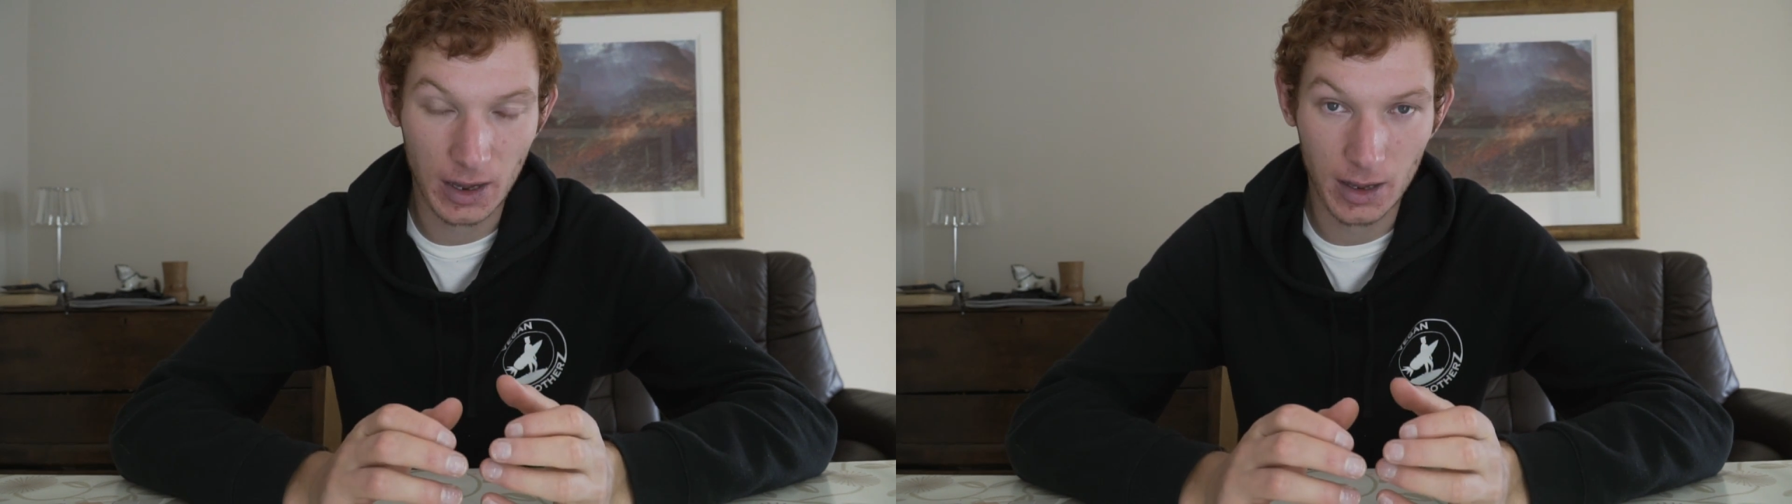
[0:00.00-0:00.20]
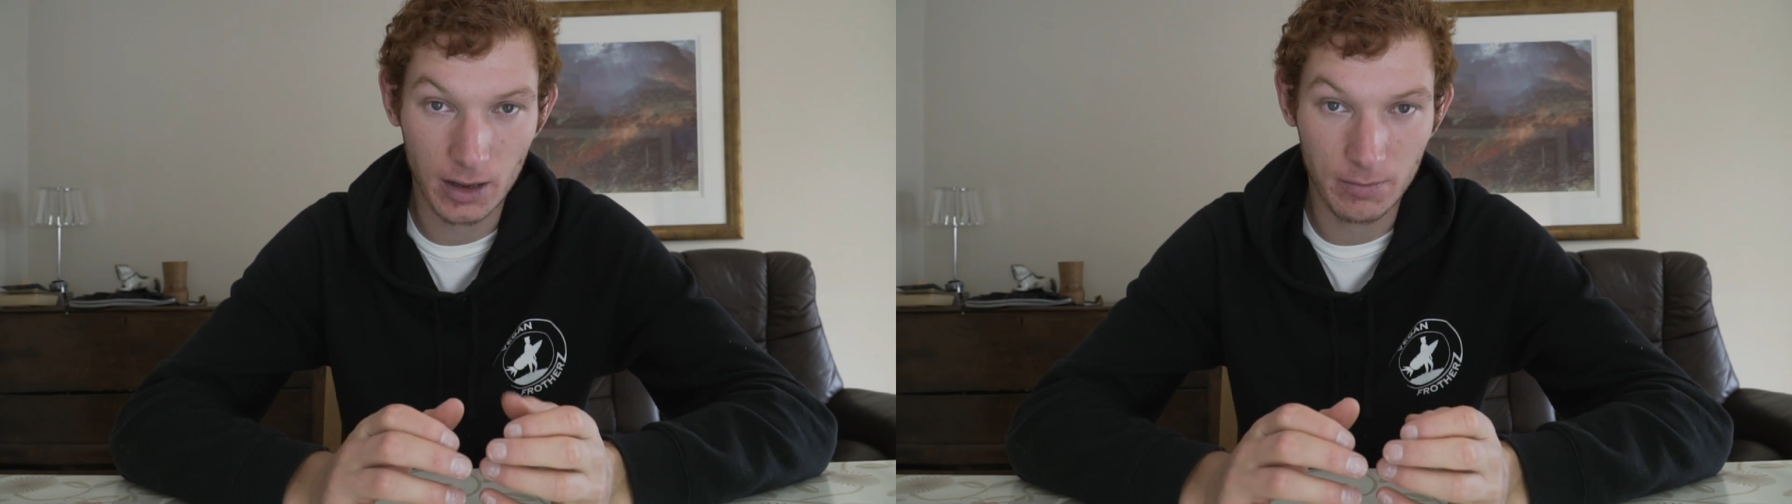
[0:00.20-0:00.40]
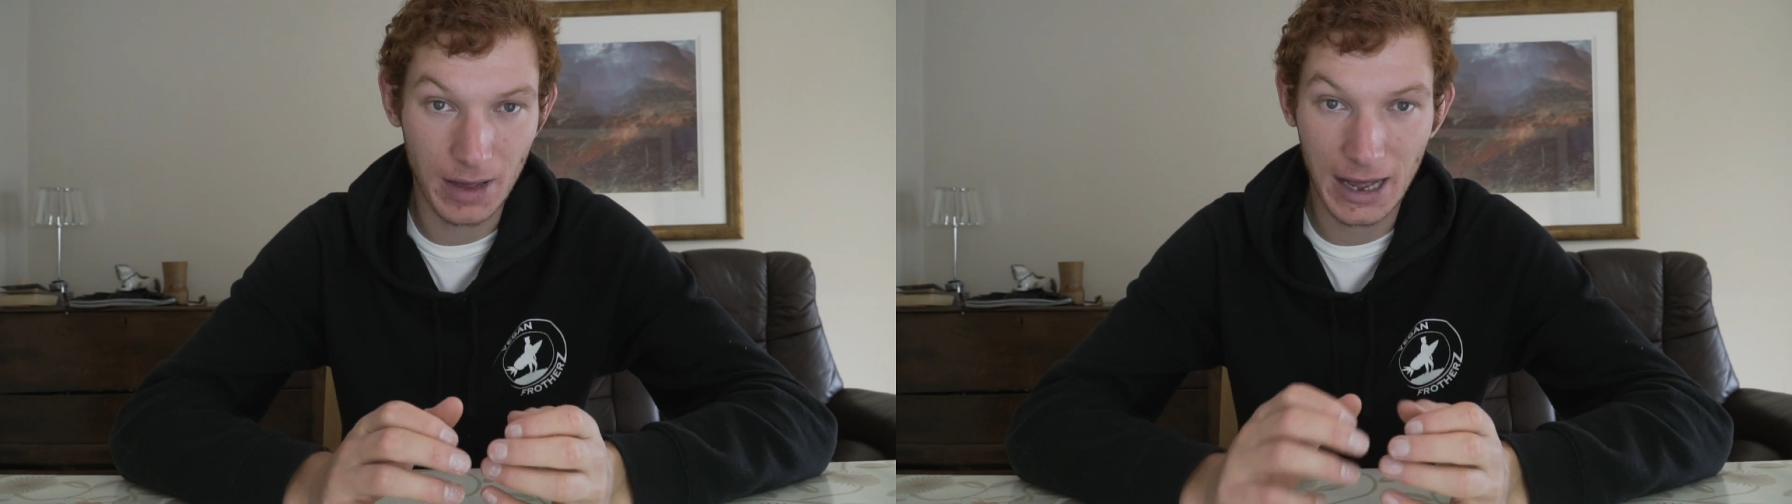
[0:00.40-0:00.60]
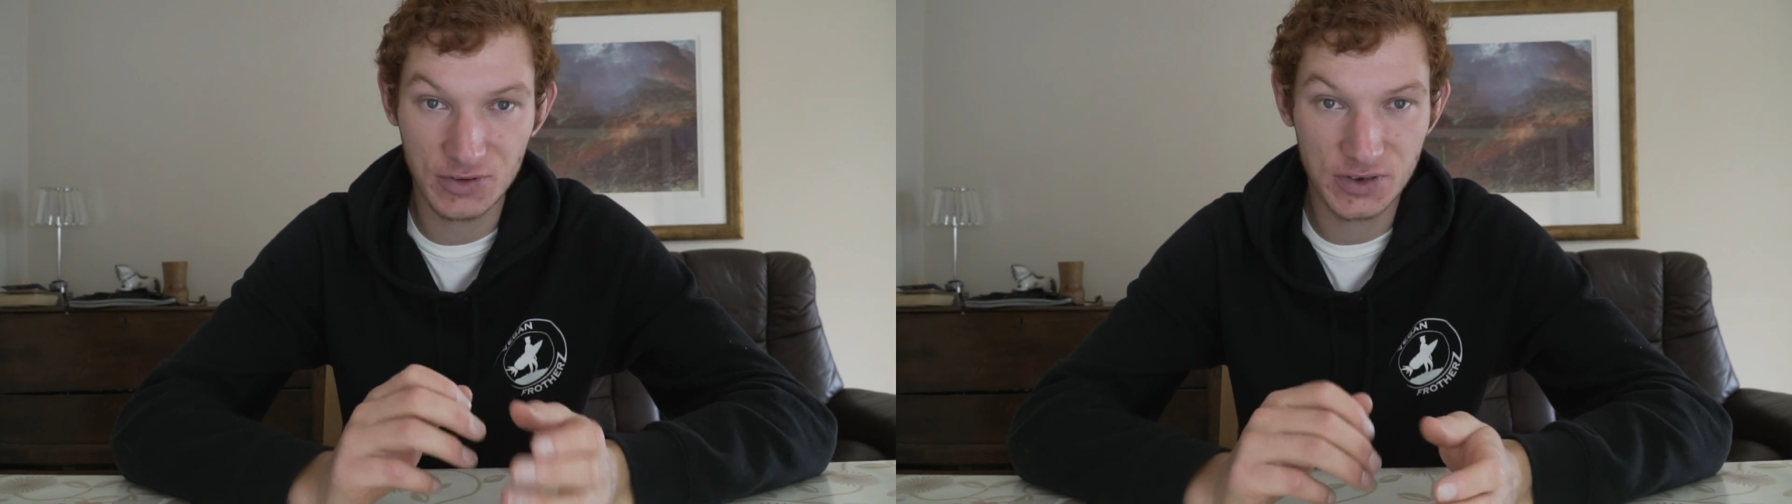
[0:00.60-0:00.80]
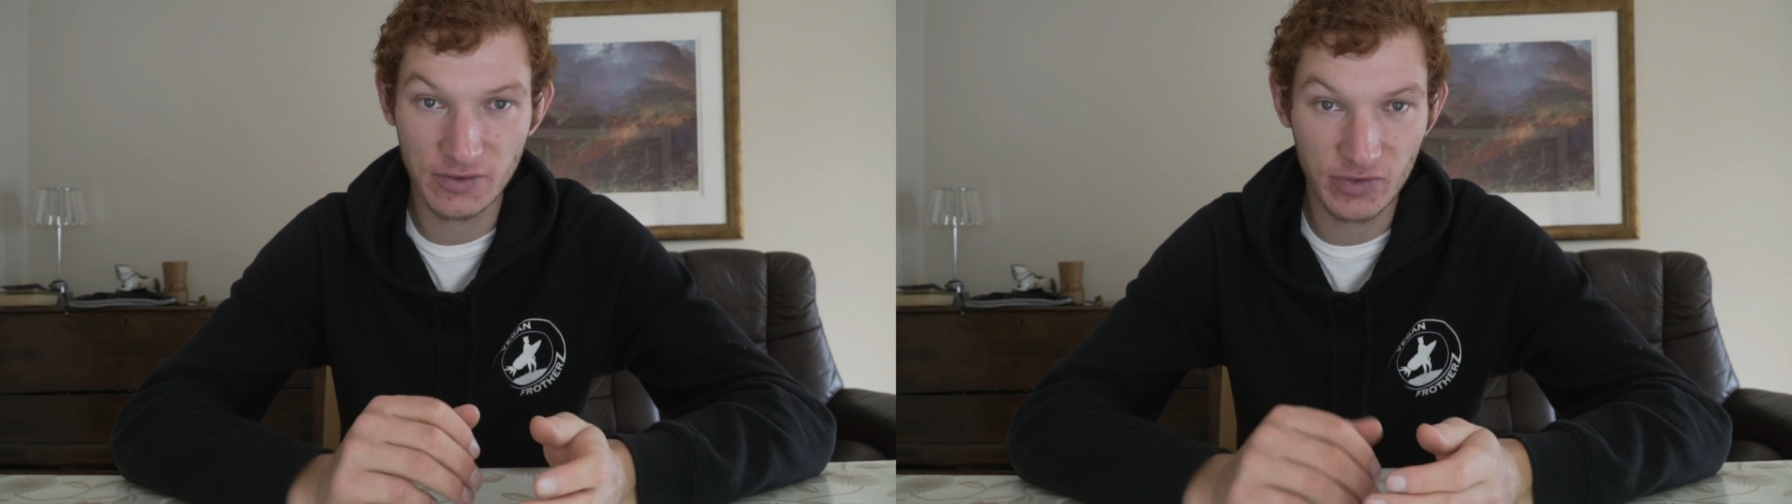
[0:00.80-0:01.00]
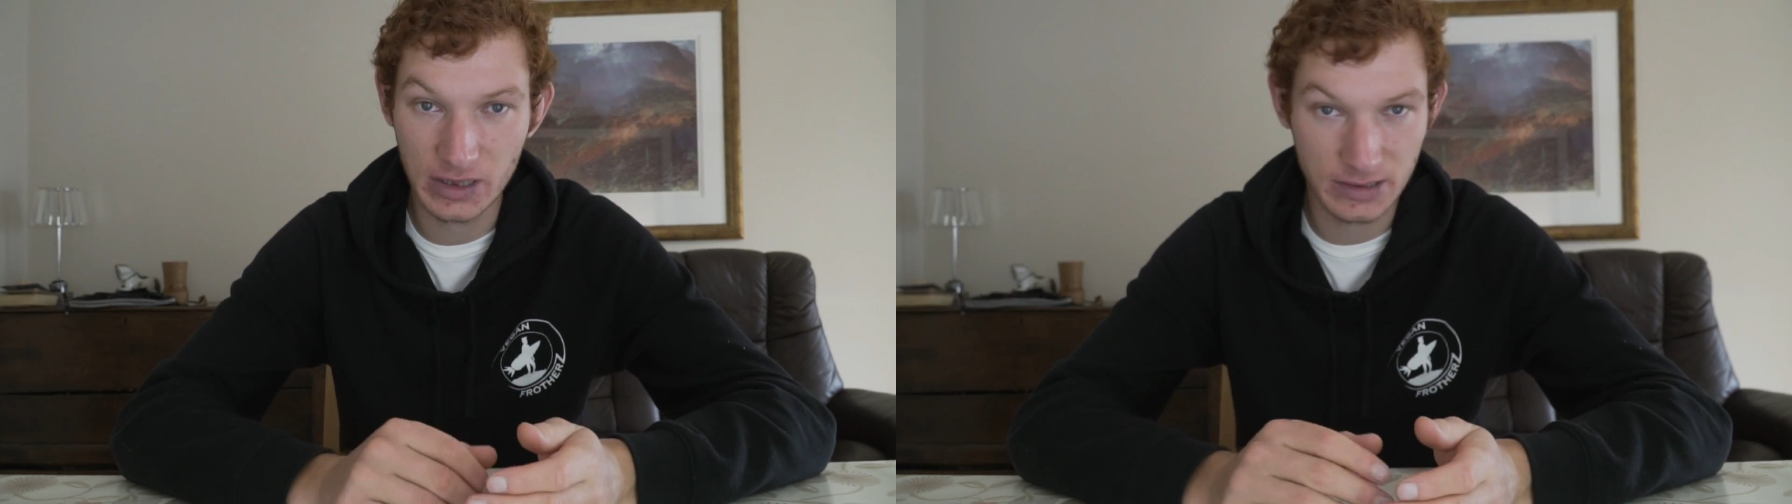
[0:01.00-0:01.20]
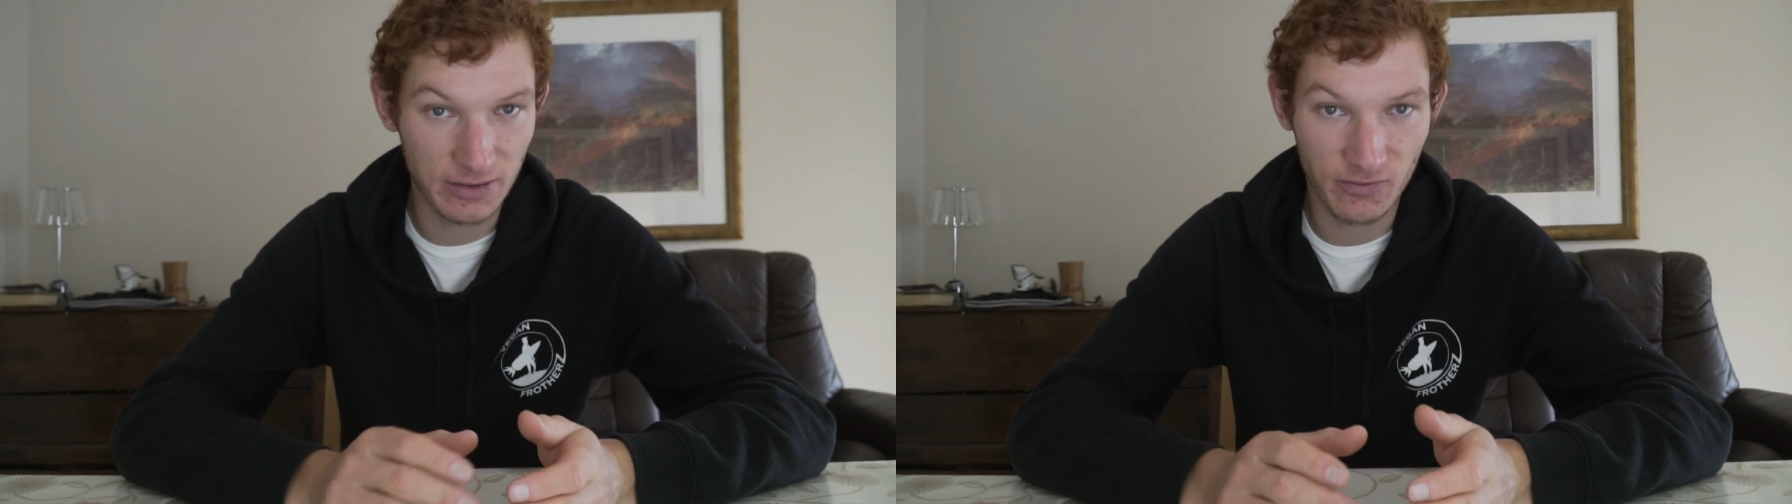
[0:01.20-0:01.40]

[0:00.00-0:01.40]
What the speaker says: How does it feel